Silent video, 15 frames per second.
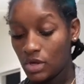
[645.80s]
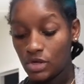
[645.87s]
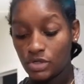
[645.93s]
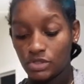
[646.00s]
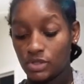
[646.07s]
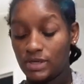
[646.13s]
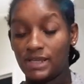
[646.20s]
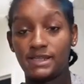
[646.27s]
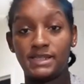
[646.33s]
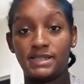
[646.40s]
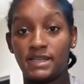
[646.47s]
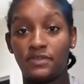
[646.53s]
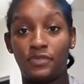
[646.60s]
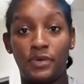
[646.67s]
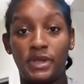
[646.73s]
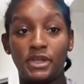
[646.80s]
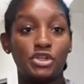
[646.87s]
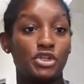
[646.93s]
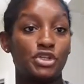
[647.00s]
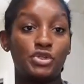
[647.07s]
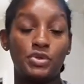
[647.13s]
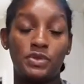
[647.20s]
So let's see if we can
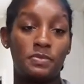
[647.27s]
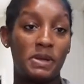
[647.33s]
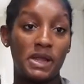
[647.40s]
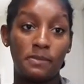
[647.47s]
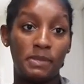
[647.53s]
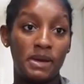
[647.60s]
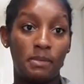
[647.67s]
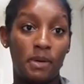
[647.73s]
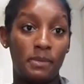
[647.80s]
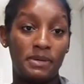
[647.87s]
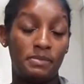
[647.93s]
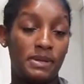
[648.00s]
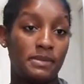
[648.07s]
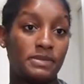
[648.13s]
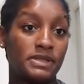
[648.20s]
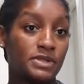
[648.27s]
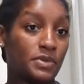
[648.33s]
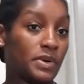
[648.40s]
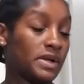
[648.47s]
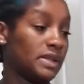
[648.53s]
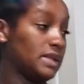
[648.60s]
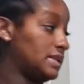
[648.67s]
just do the bare minimum and be able to
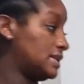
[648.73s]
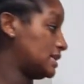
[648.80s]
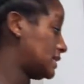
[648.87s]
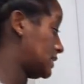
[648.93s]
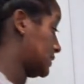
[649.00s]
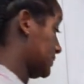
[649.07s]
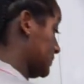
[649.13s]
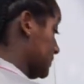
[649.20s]
wear this.